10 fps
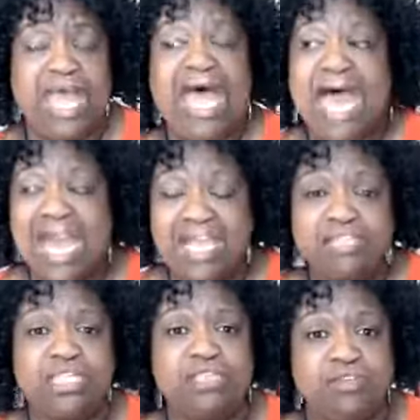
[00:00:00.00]
I
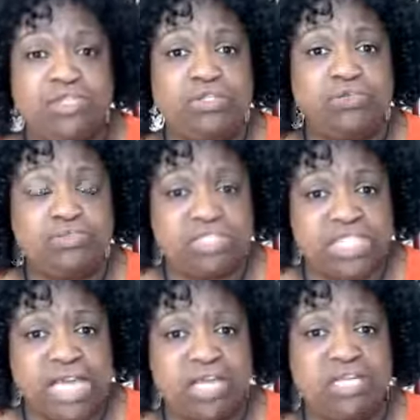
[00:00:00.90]
think if you
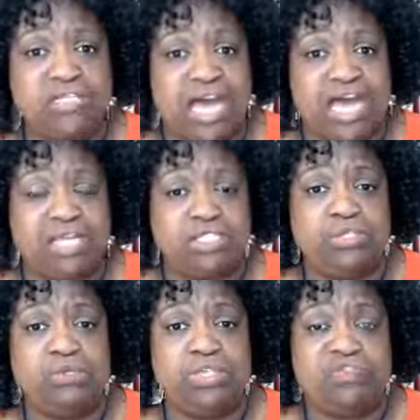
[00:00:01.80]
dug a lot,
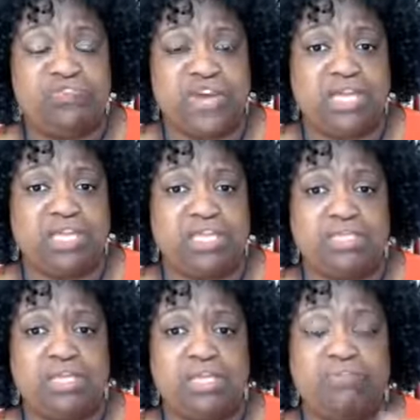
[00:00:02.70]
you can find
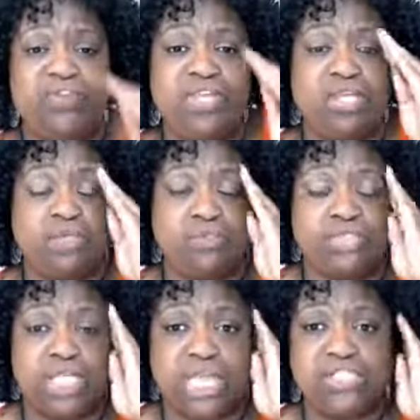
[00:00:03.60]
videos
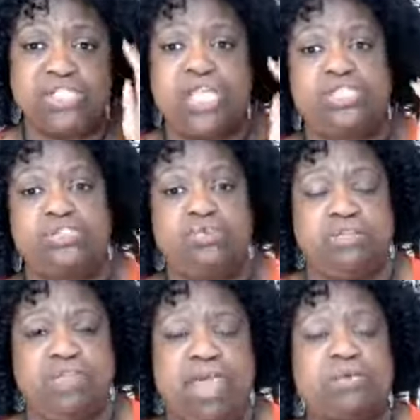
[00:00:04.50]
to educate you on
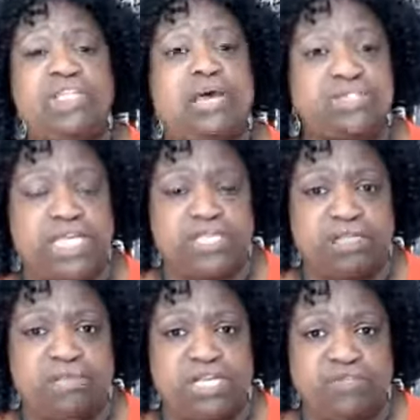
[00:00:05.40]
that without taking the
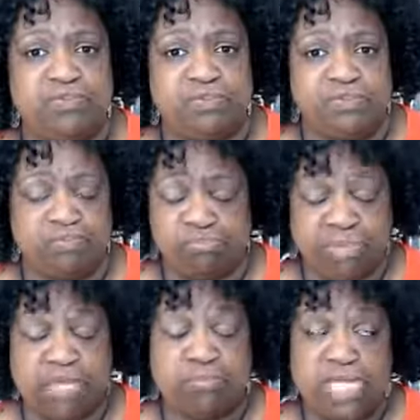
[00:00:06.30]
Money
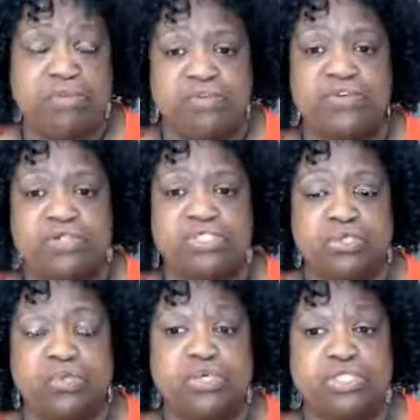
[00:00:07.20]
Reverse
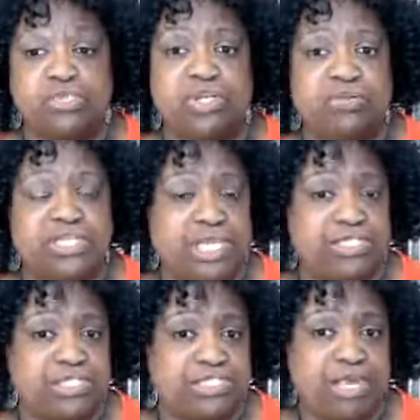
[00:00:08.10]
course, 21 Days
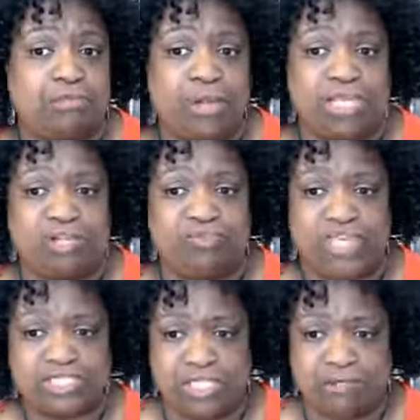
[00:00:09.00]
to Stock Market Investing.